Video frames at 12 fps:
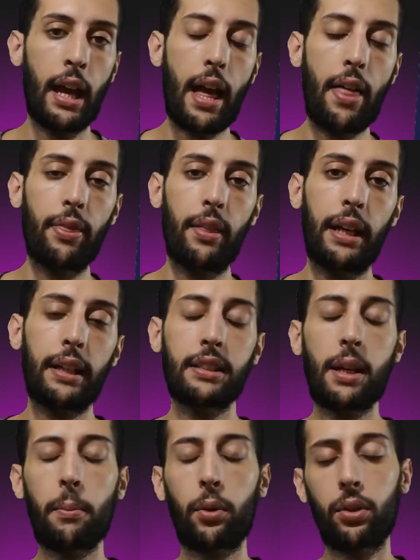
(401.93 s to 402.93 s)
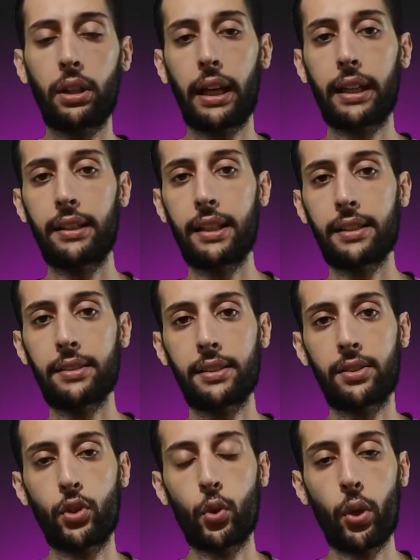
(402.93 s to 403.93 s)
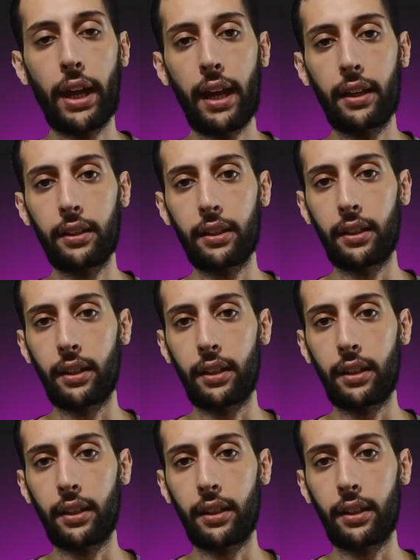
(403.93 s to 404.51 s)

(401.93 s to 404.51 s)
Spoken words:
And example like this, you can